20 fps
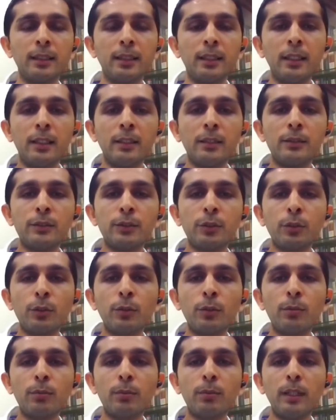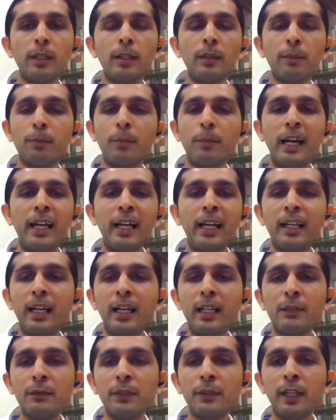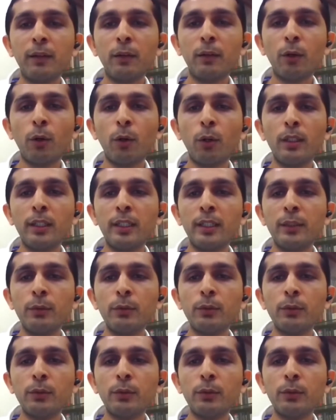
So, by and large, we are the